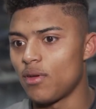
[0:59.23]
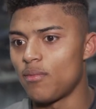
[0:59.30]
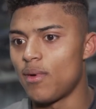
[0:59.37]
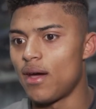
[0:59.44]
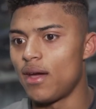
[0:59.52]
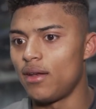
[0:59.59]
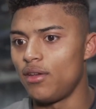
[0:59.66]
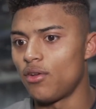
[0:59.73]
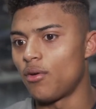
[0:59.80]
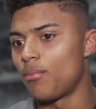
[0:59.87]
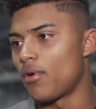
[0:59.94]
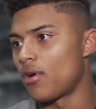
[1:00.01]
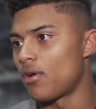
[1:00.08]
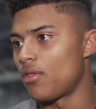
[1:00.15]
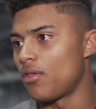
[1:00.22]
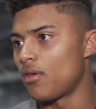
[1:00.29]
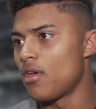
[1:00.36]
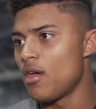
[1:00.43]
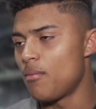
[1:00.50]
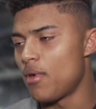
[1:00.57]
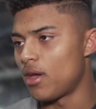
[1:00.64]
of mine, you know, a part of the,
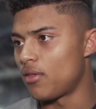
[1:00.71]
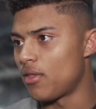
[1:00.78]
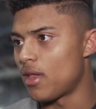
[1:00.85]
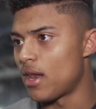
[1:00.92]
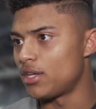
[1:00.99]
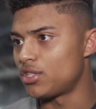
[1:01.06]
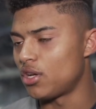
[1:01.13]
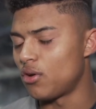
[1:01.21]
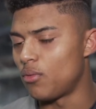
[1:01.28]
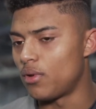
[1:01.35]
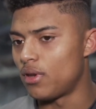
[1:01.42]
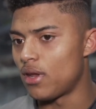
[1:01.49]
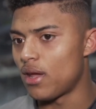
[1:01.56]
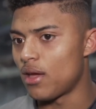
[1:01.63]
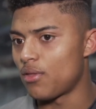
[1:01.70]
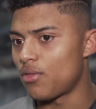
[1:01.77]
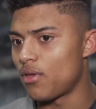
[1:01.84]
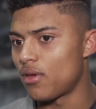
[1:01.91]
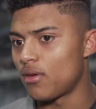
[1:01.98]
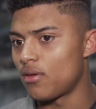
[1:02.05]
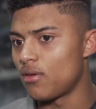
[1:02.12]
making the NHL one day. I
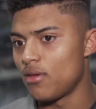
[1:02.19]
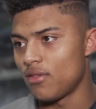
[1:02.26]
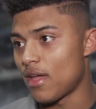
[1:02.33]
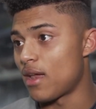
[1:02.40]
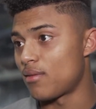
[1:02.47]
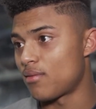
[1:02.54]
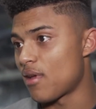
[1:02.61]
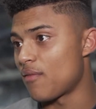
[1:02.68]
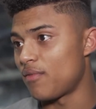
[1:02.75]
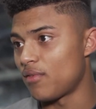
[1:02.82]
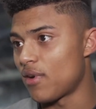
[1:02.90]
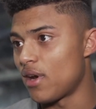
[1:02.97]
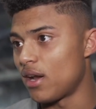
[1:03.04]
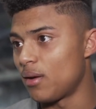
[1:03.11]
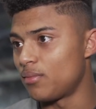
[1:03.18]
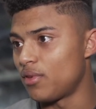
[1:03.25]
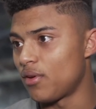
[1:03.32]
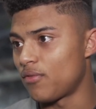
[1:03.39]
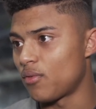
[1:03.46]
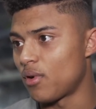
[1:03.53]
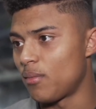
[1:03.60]
think that's definitely right up
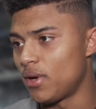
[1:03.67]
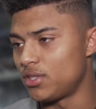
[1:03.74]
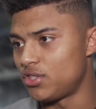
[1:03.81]
there for one of my